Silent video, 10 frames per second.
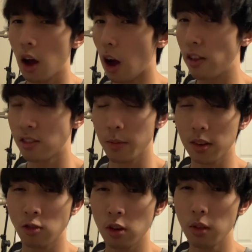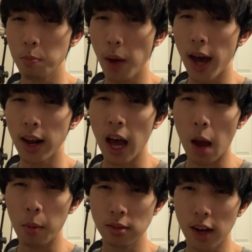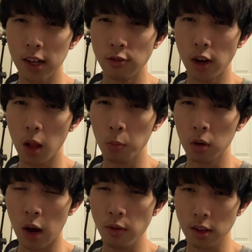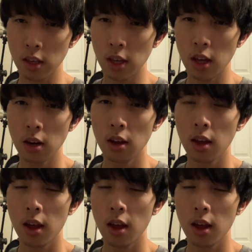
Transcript: of some extremely bad habits I developed when I was a kid.